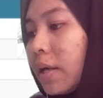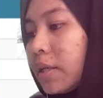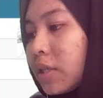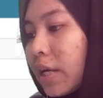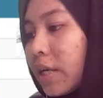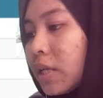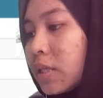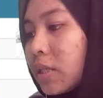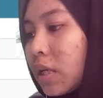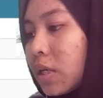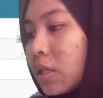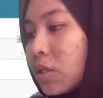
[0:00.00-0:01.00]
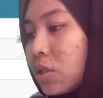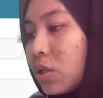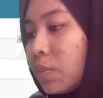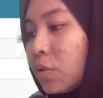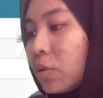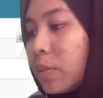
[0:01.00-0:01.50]
triads are
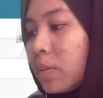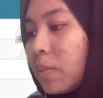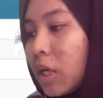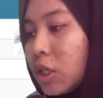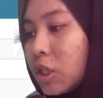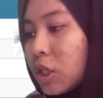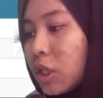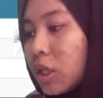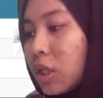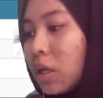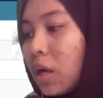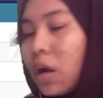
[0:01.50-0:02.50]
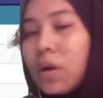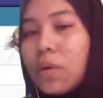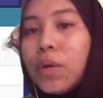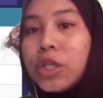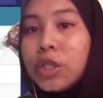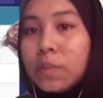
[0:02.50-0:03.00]
assumed to be major,
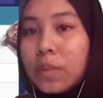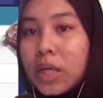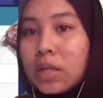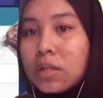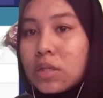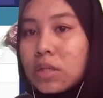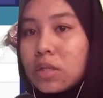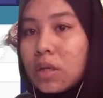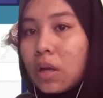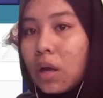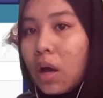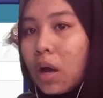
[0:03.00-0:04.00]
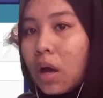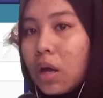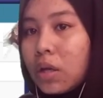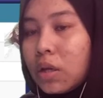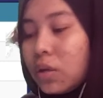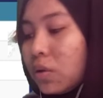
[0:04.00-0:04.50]
which means
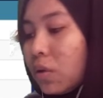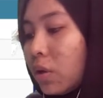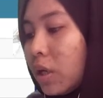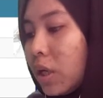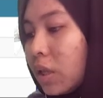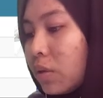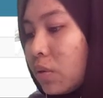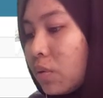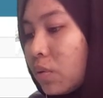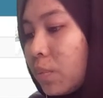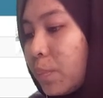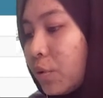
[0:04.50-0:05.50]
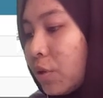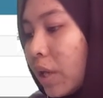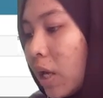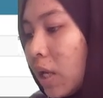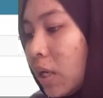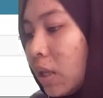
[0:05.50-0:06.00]
don't need to put
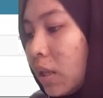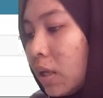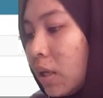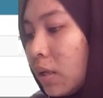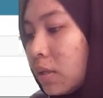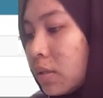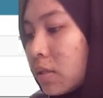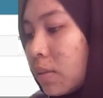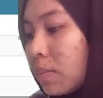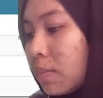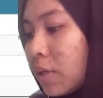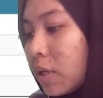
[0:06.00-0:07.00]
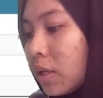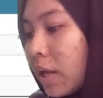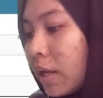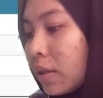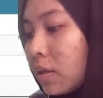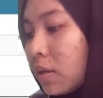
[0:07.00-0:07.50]
anything symbol
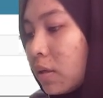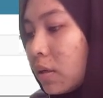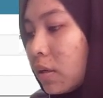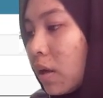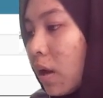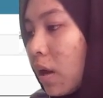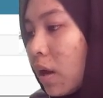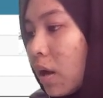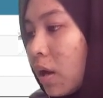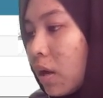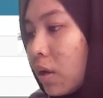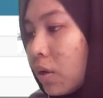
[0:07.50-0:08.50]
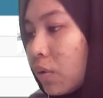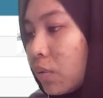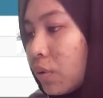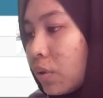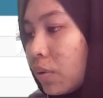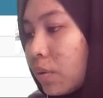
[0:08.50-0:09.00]
at the
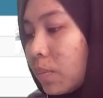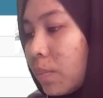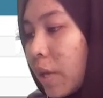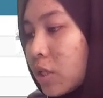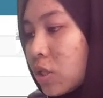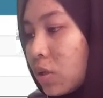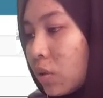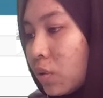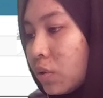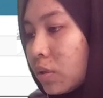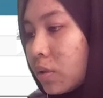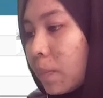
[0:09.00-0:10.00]
root base note.